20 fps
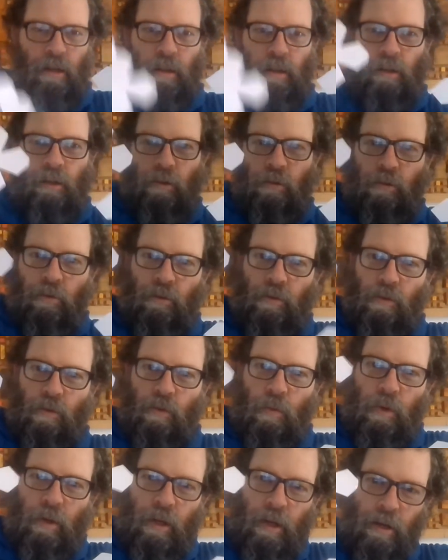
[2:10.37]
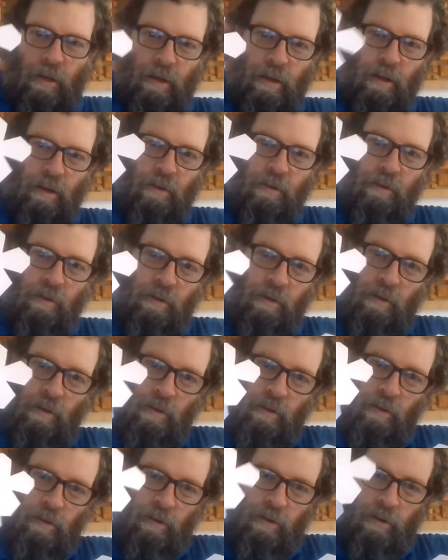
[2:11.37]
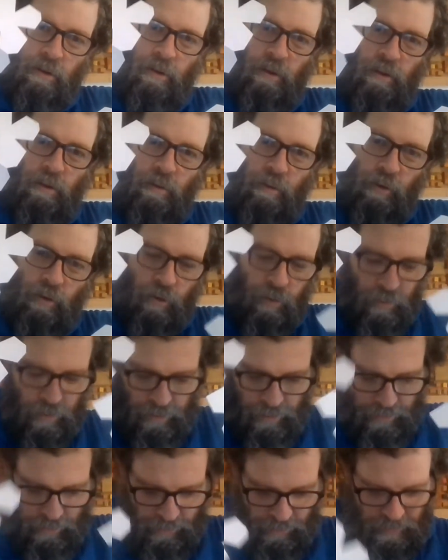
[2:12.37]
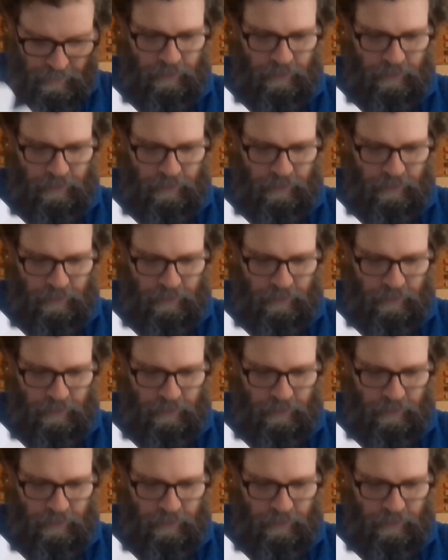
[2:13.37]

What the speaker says: and here's the one I did earlier.